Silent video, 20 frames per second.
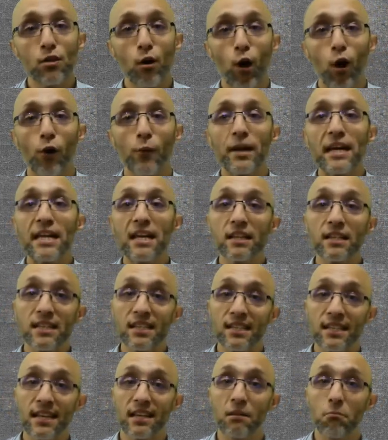already
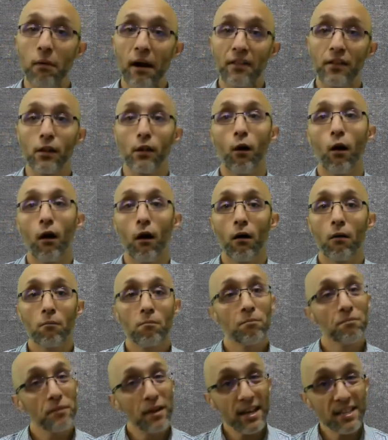conceded by the law,
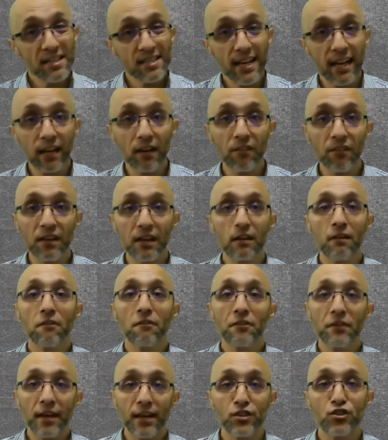and secondly,
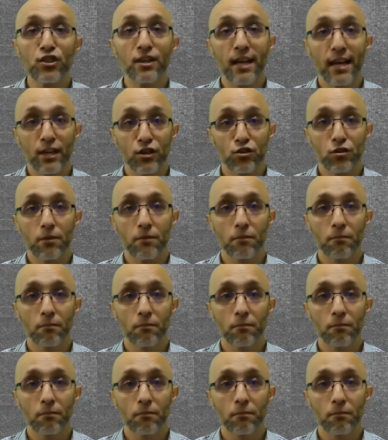education.